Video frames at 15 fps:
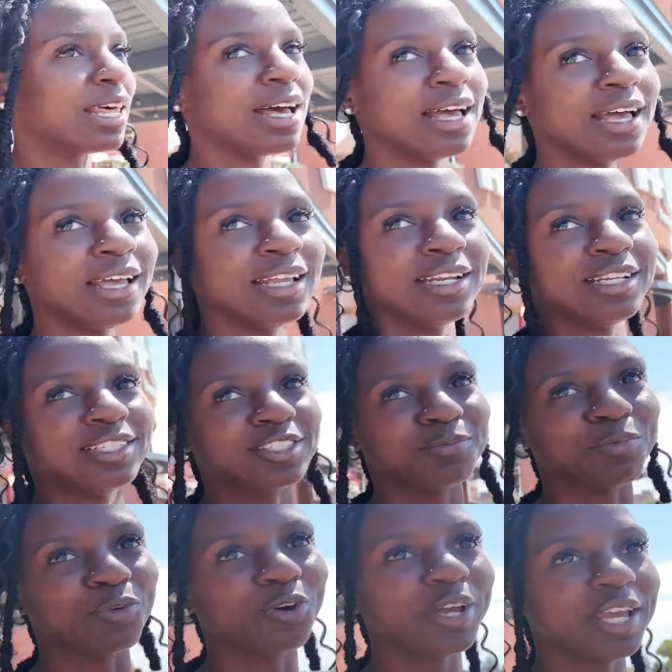line. This
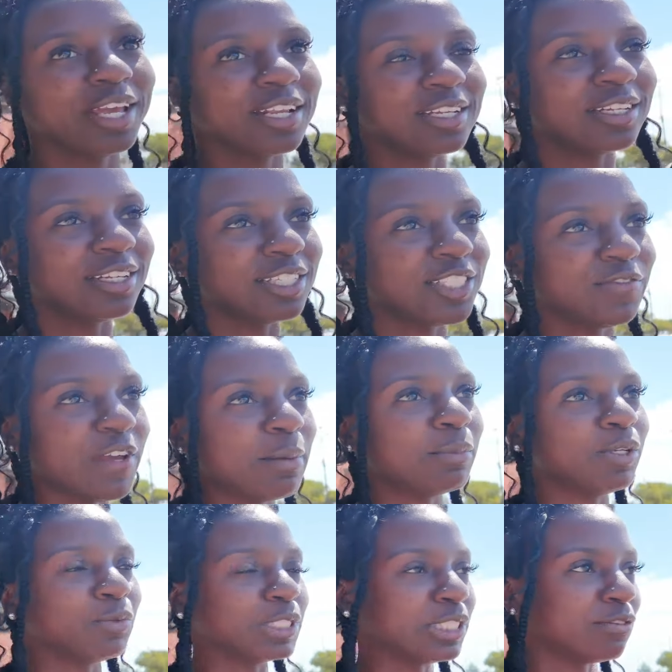
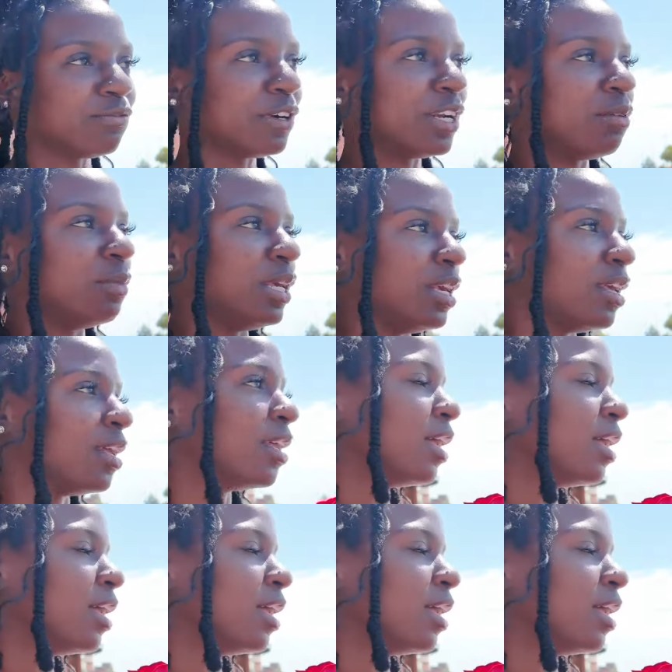family was in front of me.